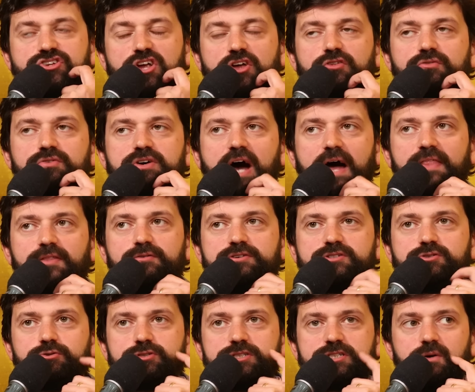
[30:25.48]
So there
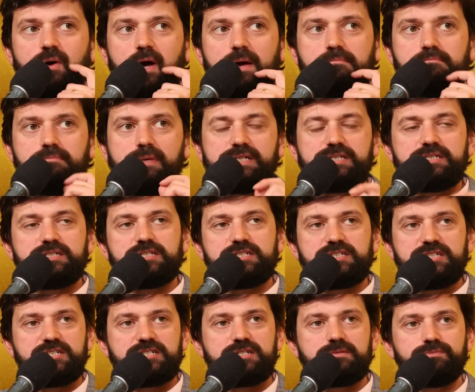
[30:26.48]
is also a
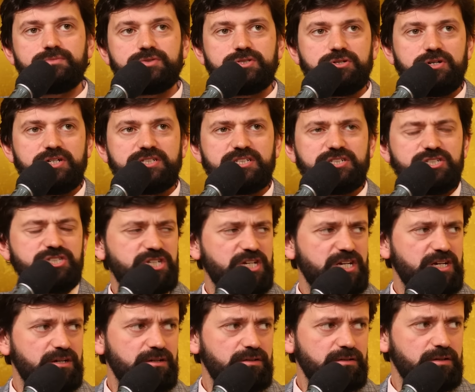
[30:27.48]
mysticism to, is it
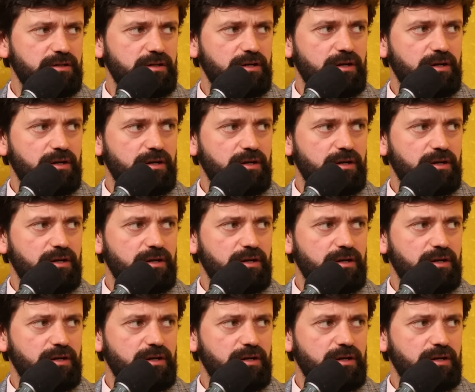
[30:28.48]
Shia?